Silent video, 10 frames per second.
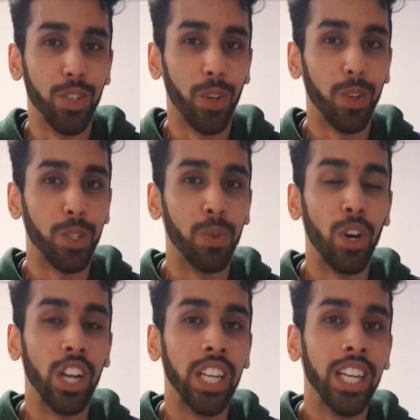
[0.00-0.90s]
do go to
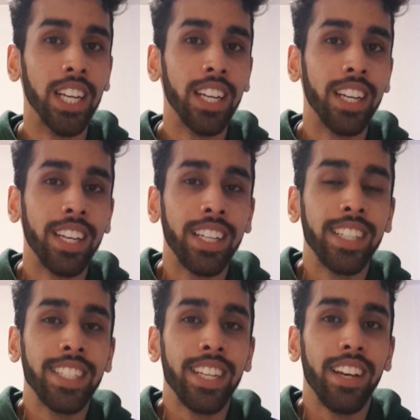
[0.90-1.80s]
one.
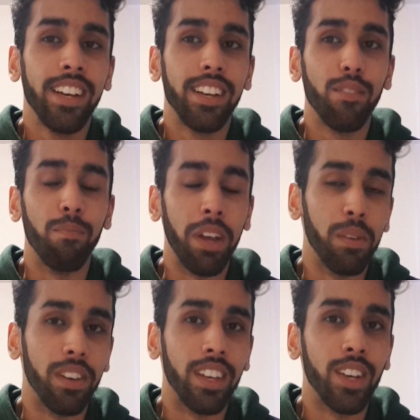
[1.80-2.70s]

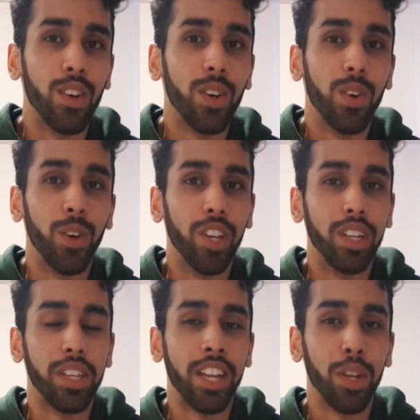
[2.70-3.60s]
Maybe, or you
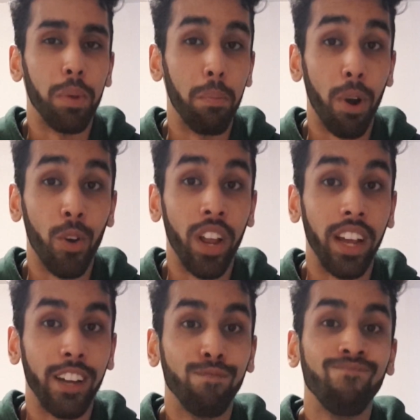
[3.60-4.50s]
just end up
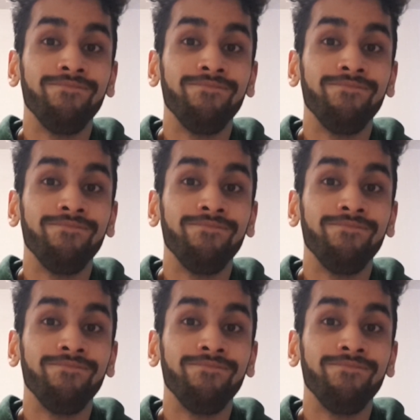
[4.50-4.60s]
imploding.